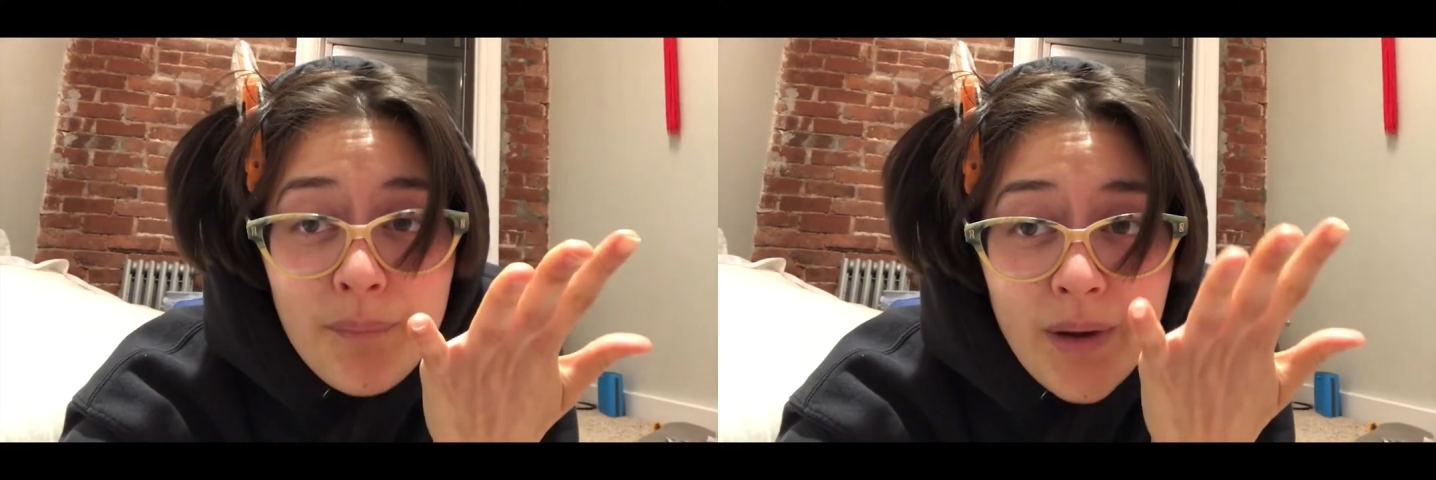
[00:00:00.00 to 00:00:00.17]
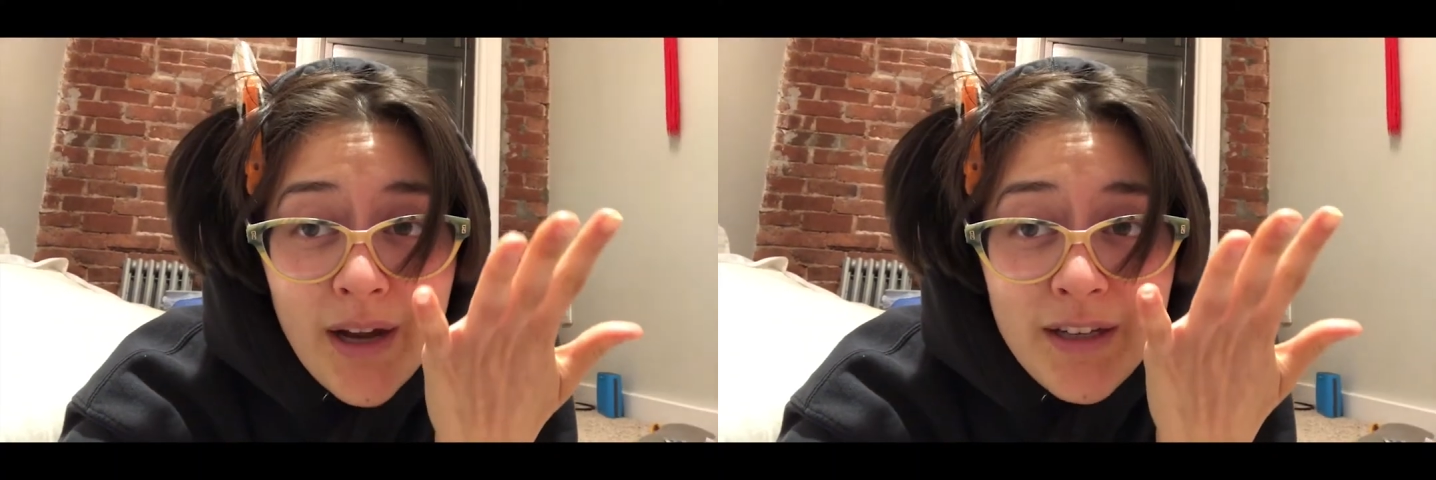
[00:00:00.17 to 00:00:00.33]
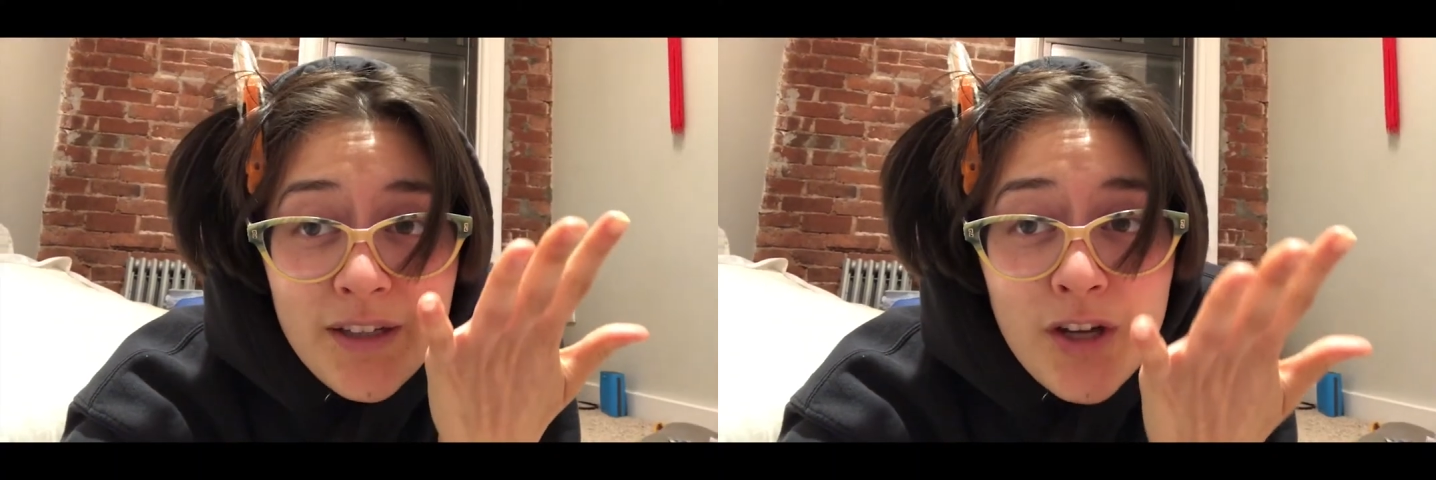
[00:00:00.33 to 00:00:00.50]

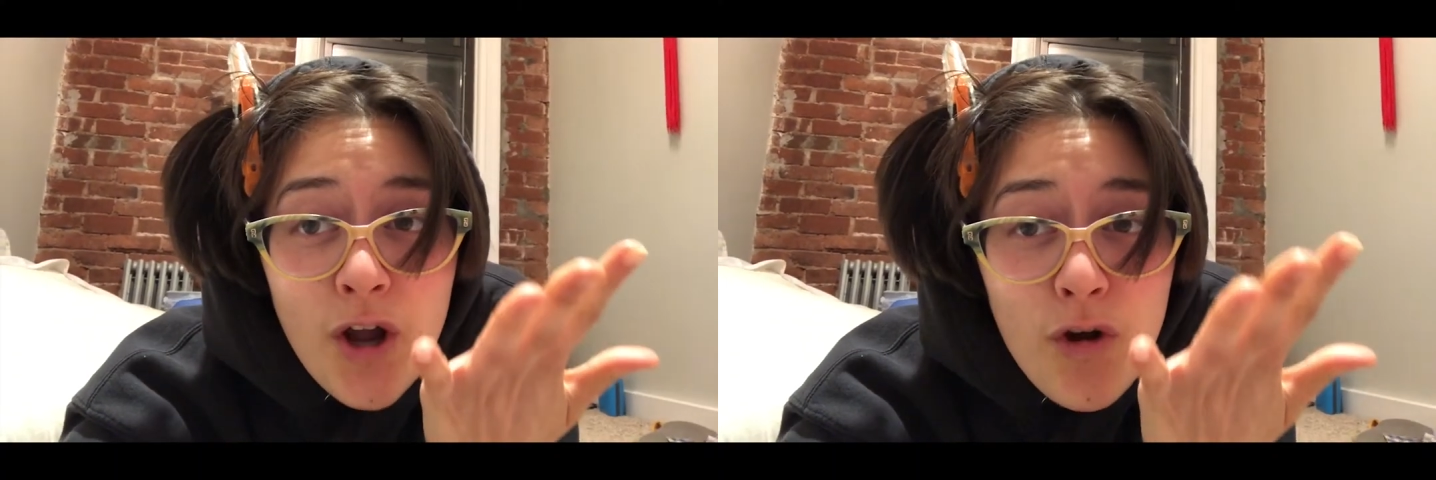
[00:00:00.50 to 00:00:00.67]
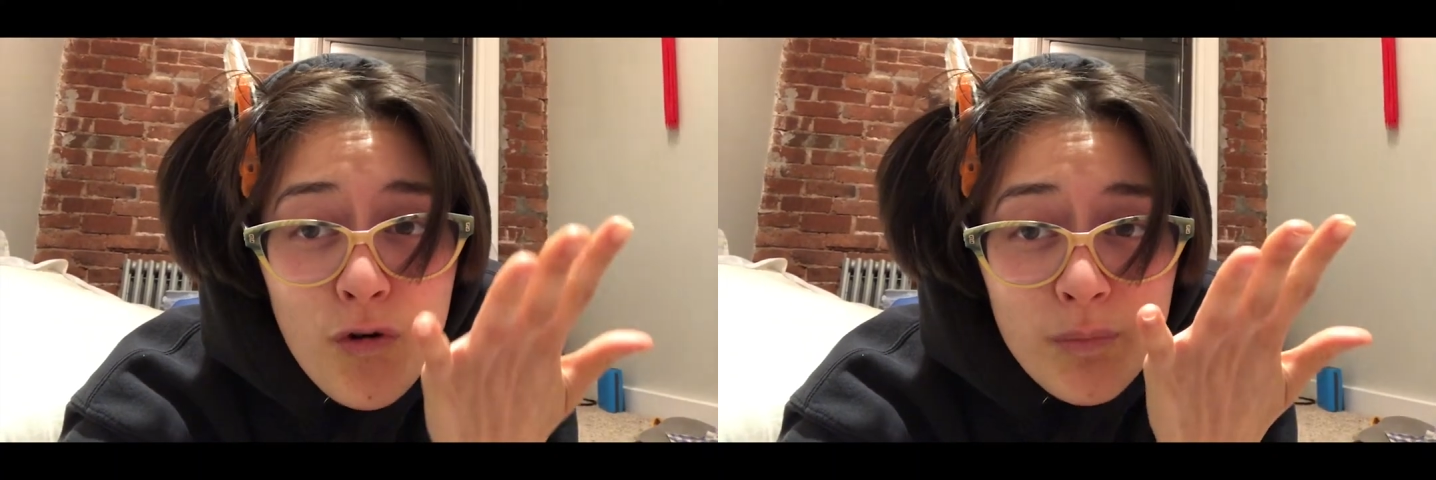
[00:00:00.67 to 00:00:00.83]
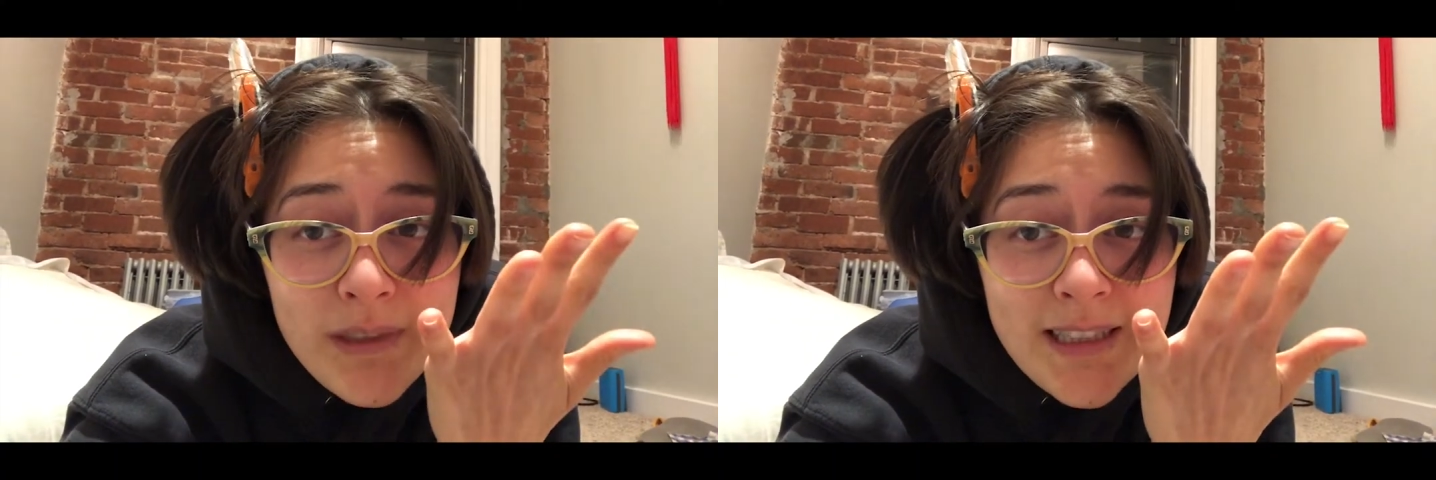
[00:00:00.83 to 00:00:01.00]
by
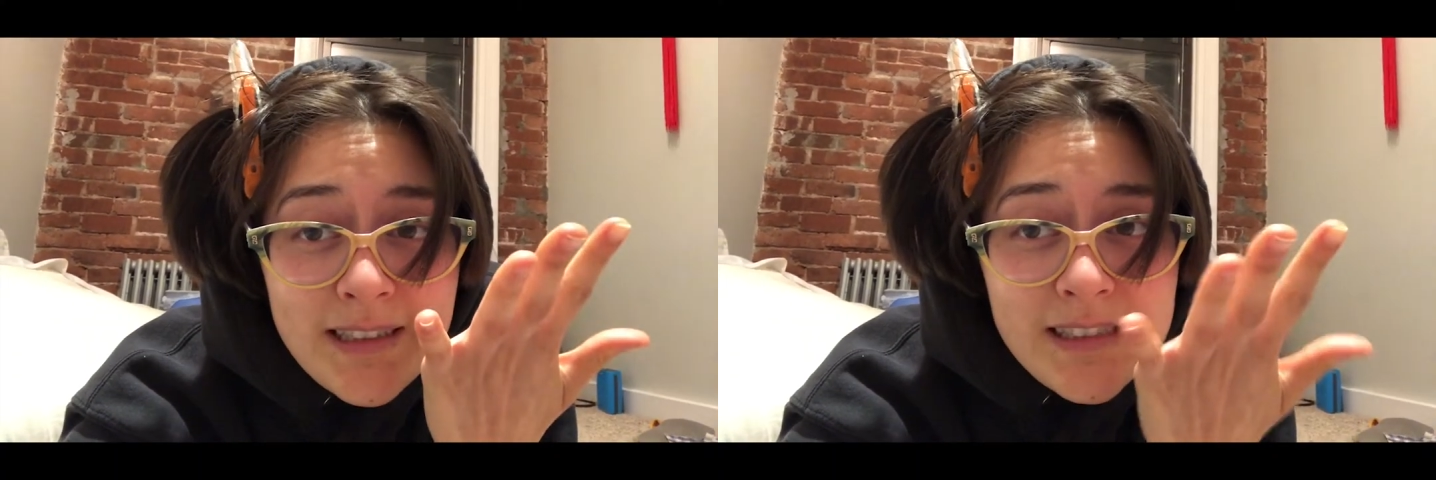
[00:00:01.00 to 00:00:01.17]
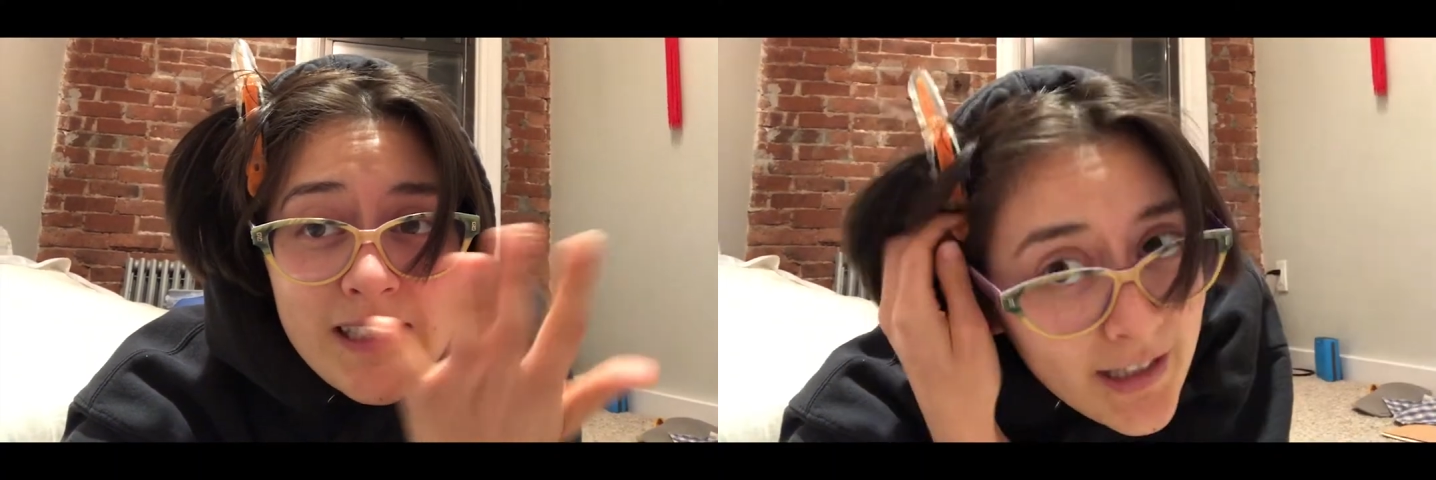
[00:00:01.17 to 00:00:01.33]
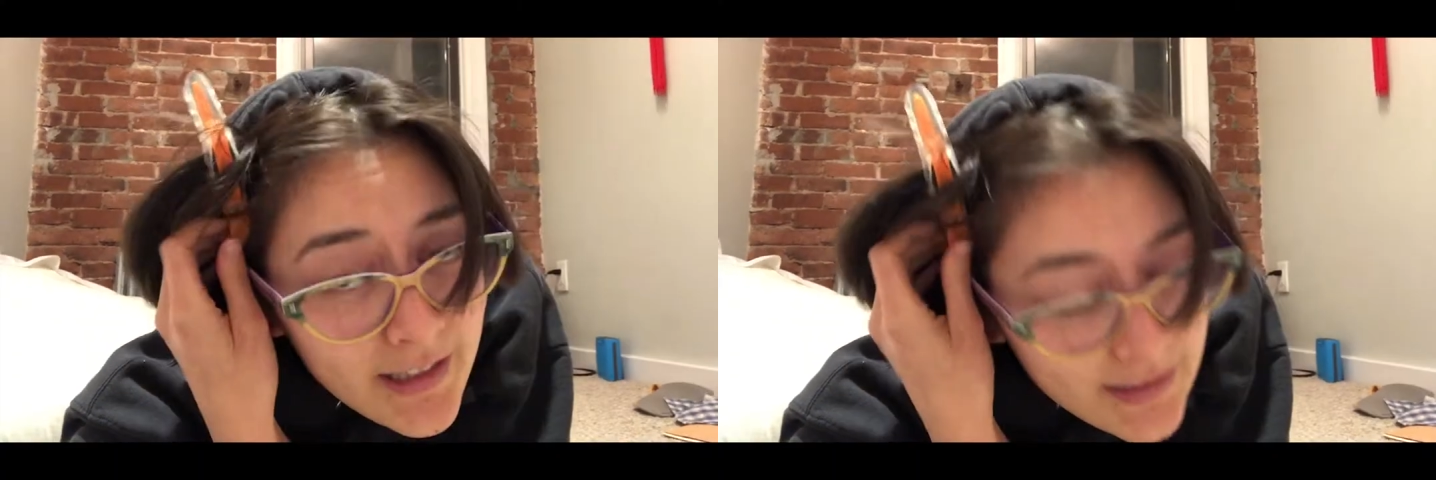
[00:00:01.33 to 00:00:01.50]
no means,
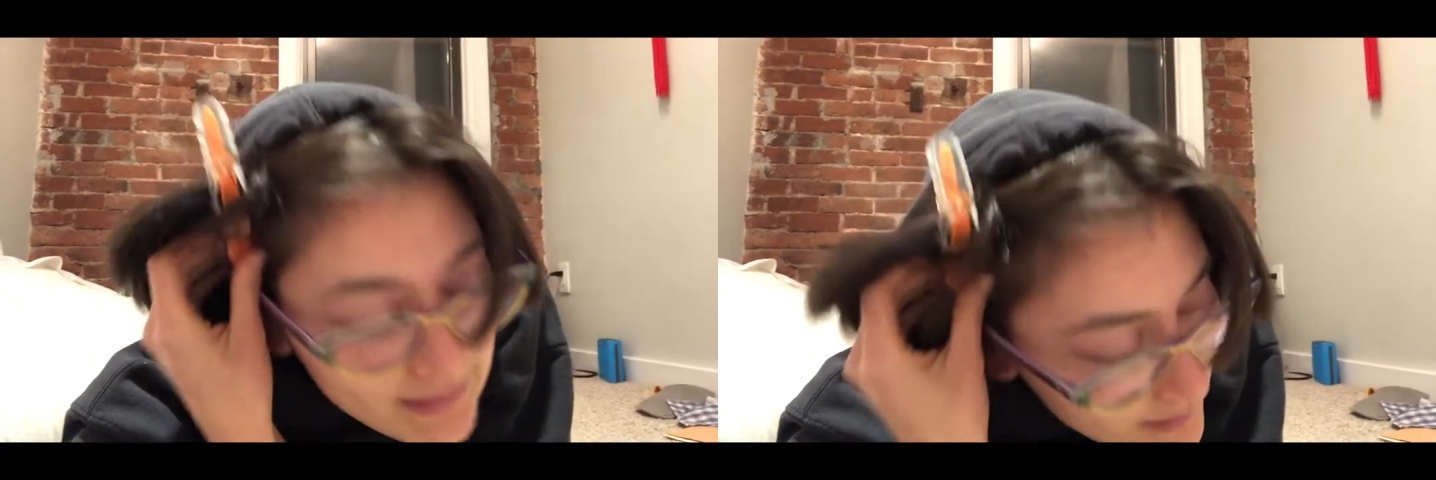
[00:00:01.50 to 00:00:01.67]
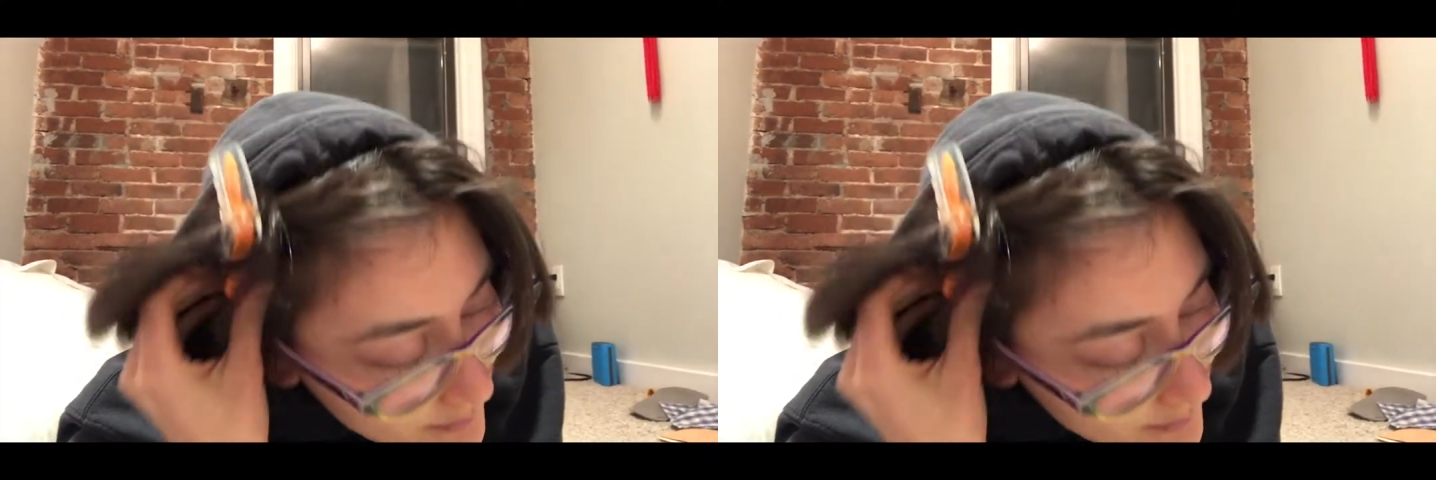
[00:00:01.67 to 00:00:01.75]
I can't take